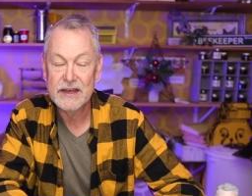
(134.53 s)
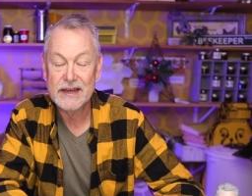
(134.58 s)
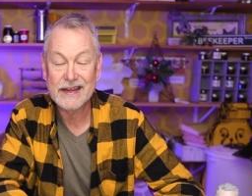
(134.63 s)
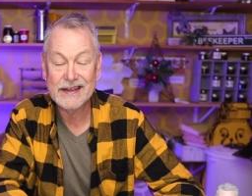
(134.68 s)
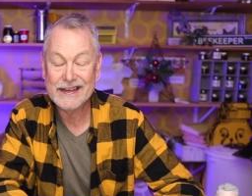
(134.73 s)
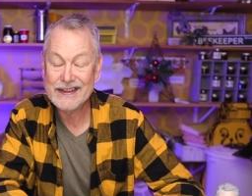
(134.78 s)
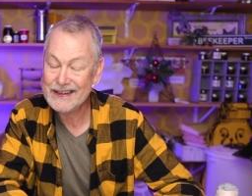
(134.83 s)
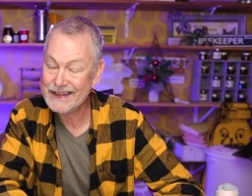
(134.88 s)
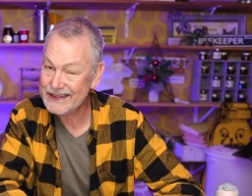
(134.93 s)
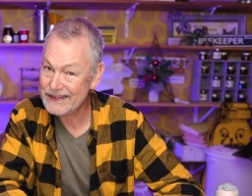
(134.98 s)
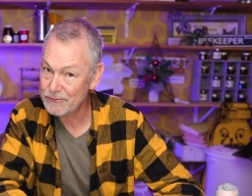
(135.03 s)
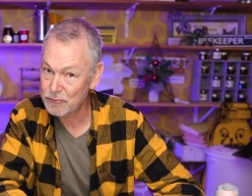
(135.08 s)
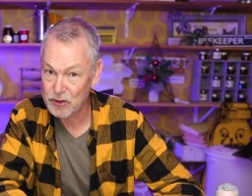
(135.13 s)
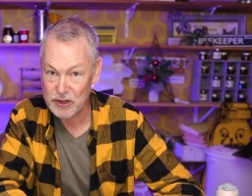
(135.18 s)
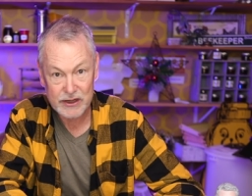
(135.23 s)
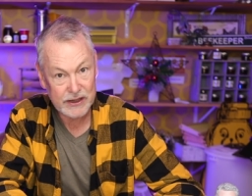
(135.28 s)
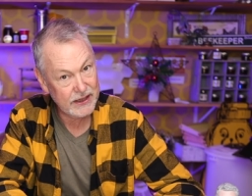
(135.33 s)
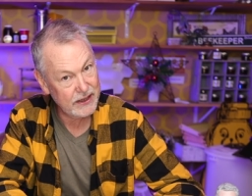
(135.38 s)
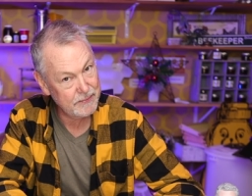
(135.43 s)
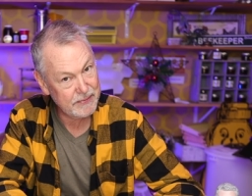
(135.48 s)
Again,
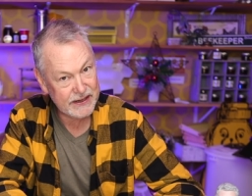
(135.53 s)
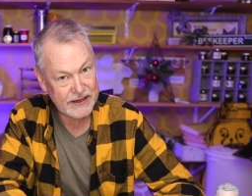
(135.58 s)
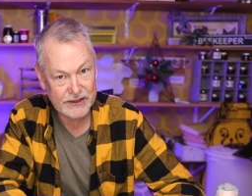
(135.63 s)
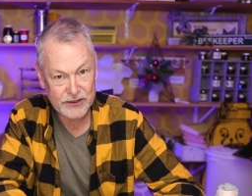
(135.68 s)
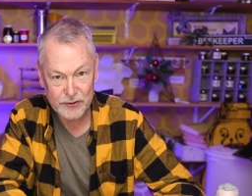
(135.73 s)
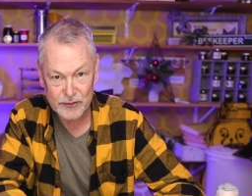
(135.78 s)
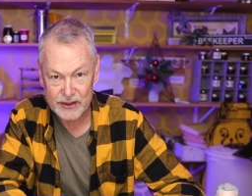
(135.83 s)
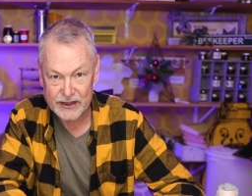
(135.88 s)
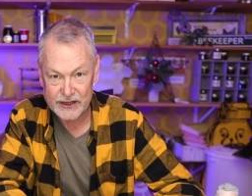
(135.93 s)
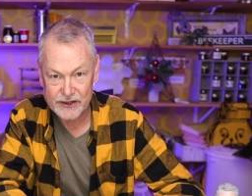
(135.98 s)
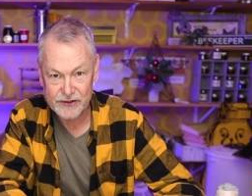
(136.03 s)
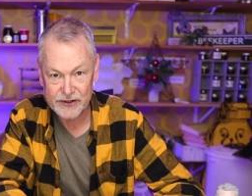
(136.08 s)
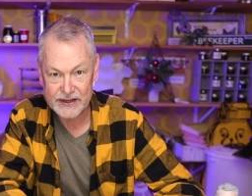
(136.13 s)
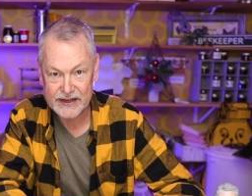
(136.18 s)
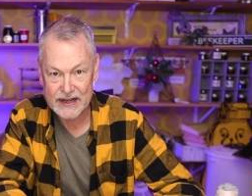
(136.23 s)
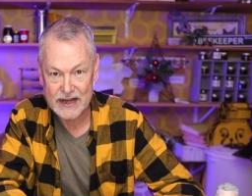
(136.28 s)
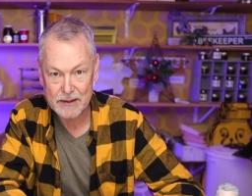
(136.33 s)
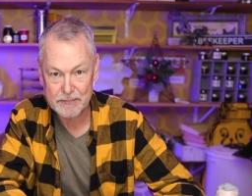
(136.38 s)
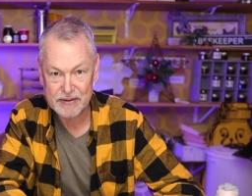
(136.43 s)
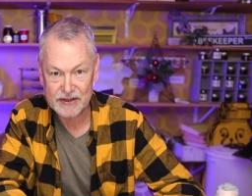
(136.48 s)
we're limited to 100
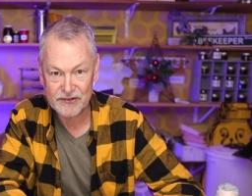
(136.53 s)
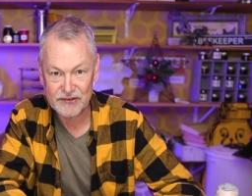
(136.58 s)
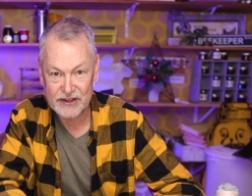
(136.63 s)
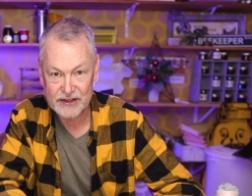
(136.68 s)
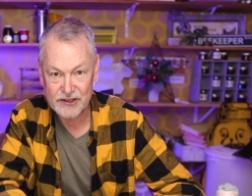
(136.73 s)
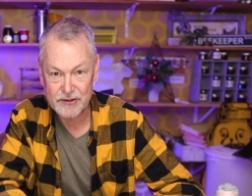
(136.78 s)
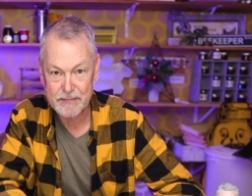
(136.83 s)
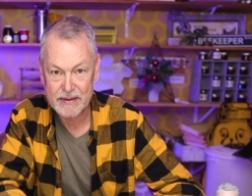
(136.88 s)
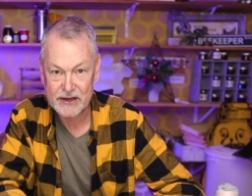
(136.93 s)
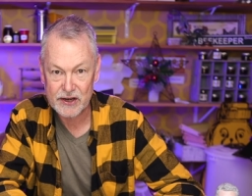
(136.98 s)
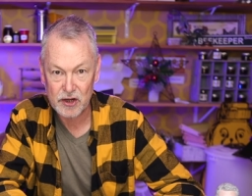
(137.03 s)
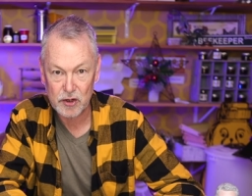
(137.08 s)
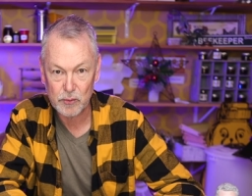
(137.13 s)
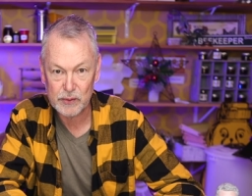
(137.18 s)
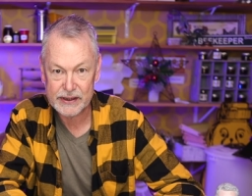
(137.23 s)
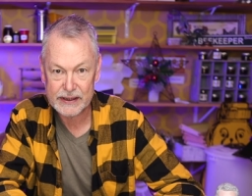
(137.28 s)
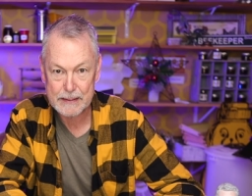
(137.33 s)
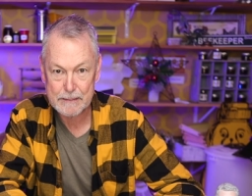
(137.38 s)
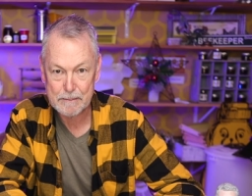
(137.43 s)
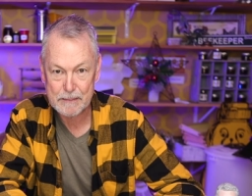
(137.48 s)
copies. That's about all
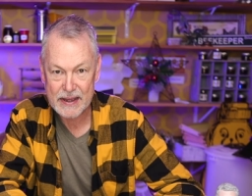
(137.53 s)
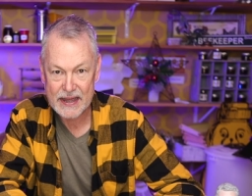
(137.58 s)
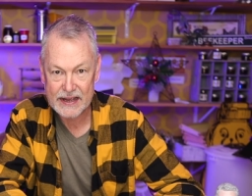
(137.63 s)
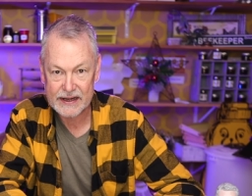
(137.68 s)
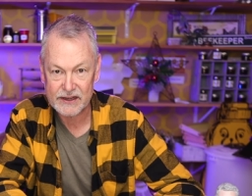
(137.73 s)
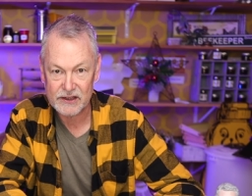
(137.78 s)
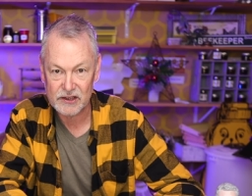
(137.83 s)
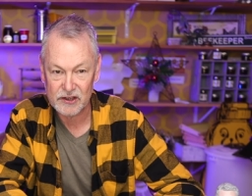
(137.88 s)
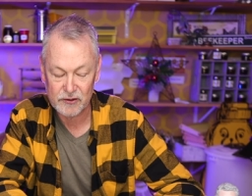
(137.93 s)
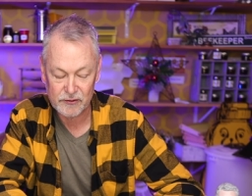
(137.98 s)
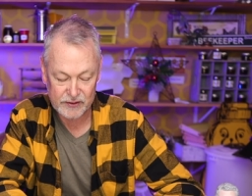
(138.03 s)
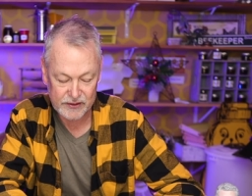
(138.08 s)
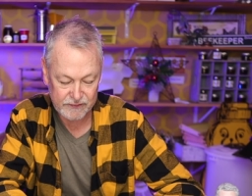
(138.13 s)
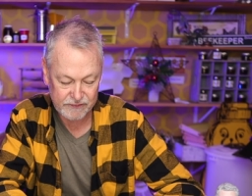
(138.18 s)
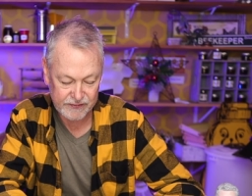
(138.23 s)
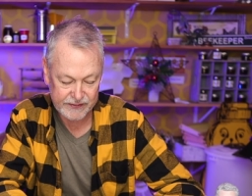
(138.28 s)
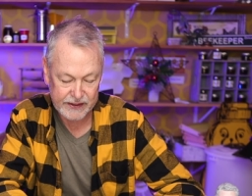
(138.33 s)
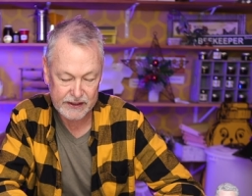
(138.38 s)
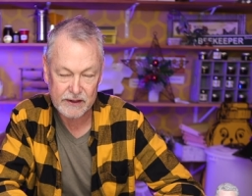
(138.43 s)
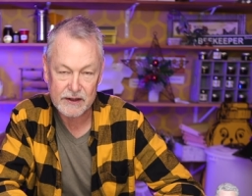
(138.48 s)
we can pack and load
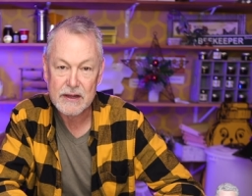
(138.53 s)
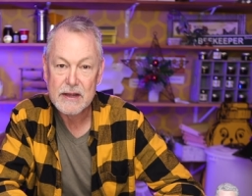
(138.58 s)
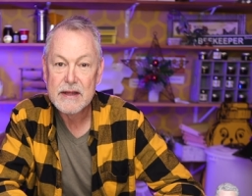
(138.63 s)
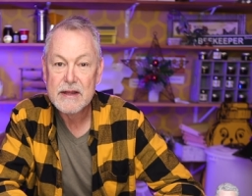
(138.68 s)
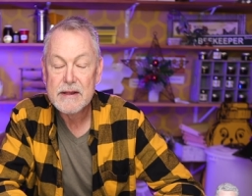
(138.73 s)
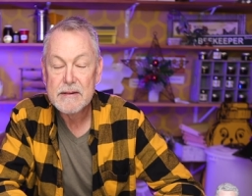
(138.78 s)
over there.